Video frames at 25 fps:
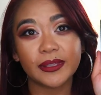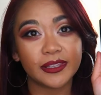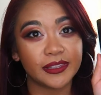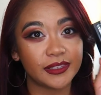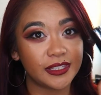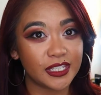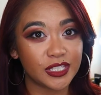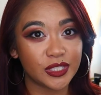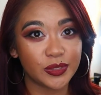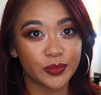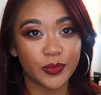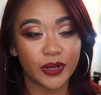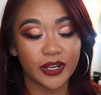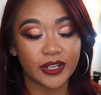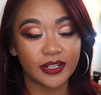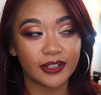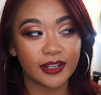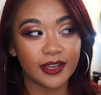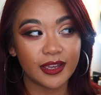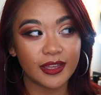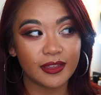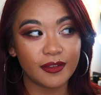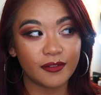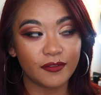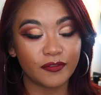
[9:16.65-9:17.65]
But this
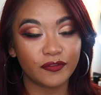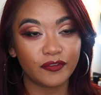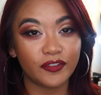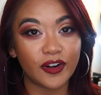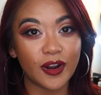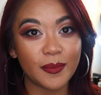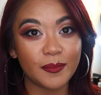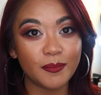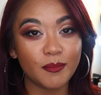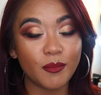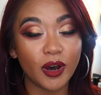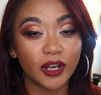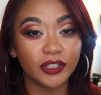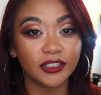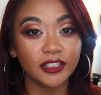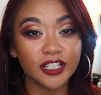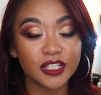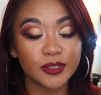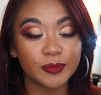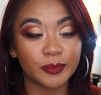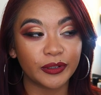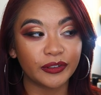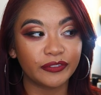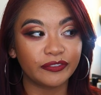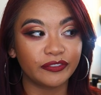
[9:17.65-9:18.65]
one from
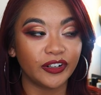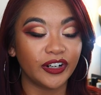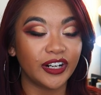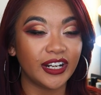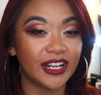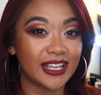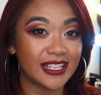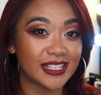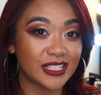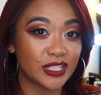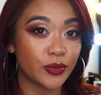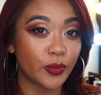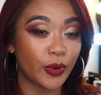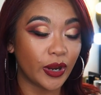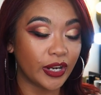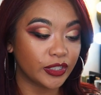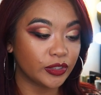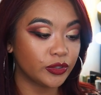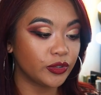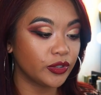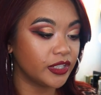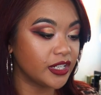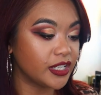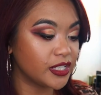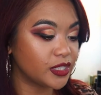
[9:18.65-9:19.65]
Models Prefer is
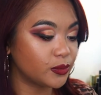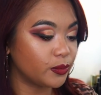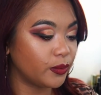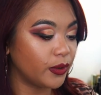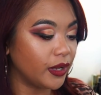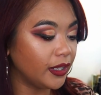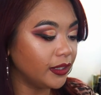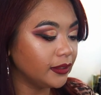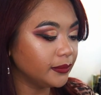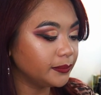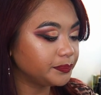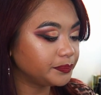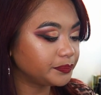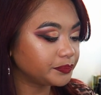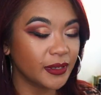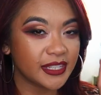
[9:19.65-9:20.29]
quite good as well.